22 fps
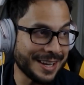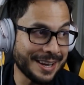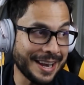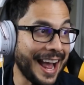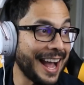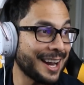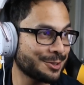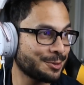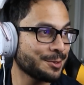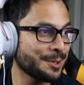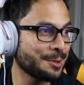
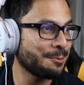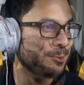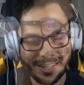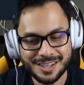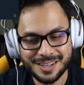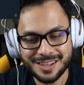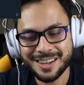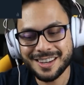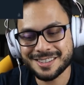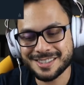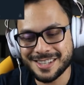actually
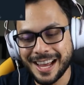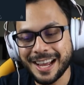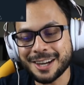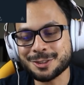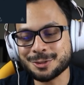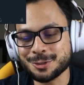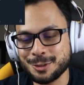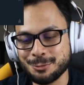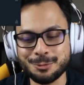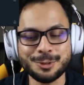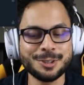was. It's
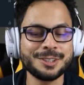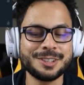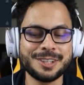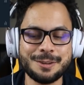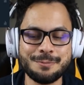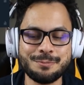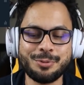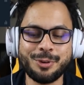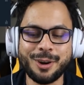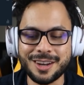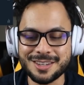actually really
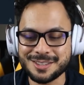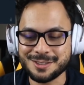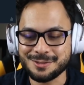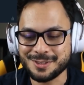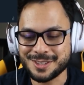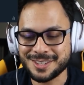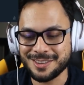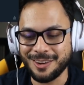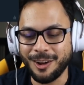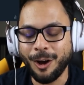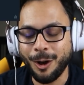impressive.
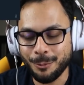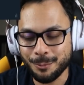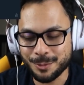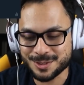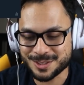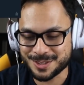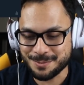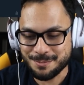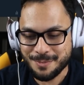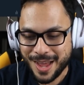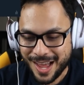It's
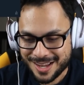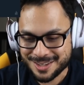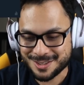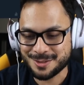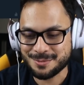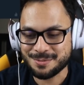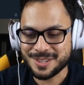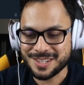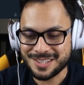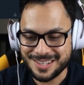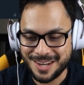almost a
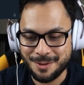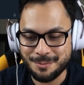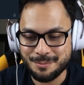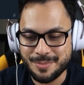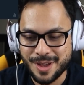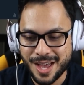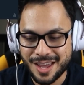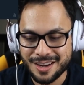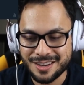masterpiece how bad it